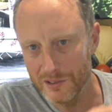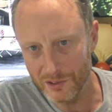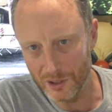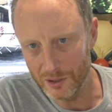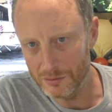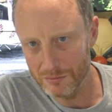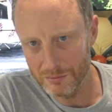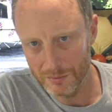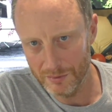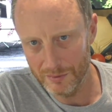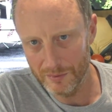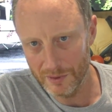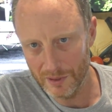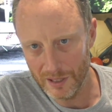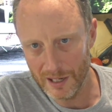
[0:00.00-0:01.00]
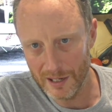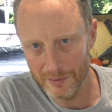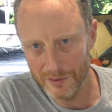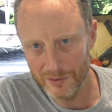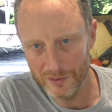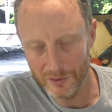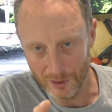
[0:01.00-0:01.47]
So
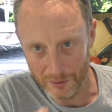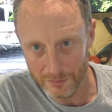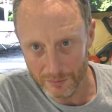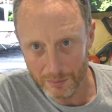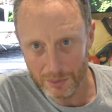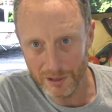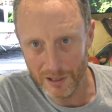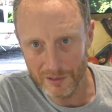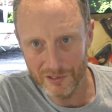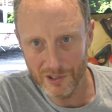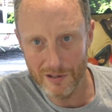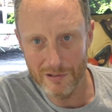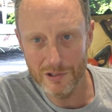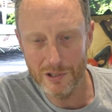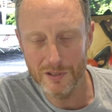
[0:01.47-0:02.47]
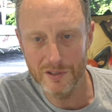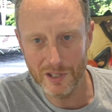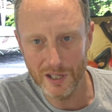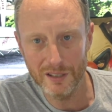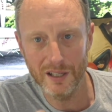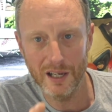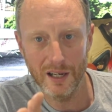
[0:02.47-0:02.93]
I would, seriously,
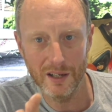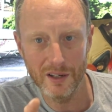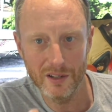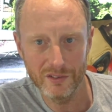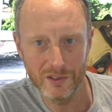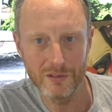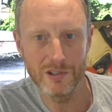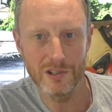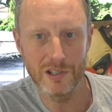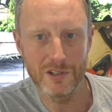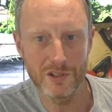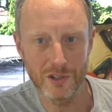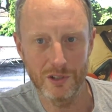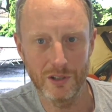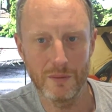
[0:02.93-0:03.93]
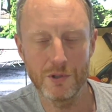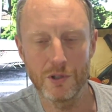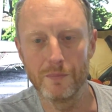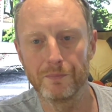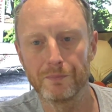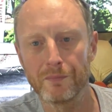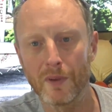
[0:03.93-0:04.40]
take that seriously, it's a good
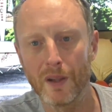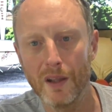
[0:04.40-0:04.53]
option.